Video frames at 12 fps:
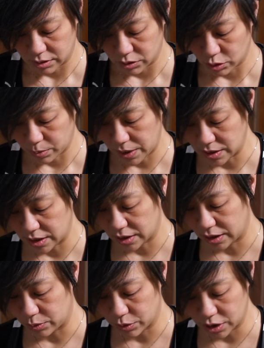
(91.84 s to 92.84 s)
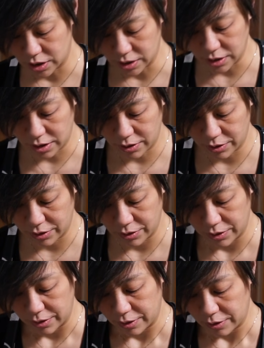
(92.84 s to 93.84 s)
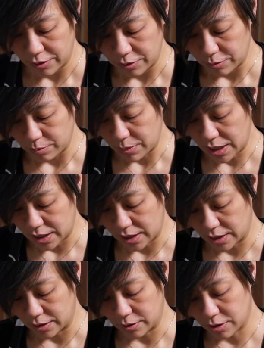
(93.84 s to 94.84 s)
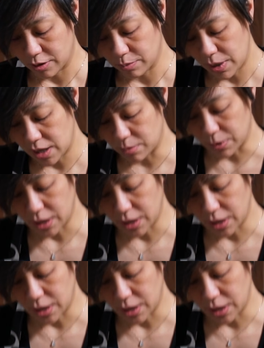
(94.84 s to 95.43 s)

So basically we're just making bacon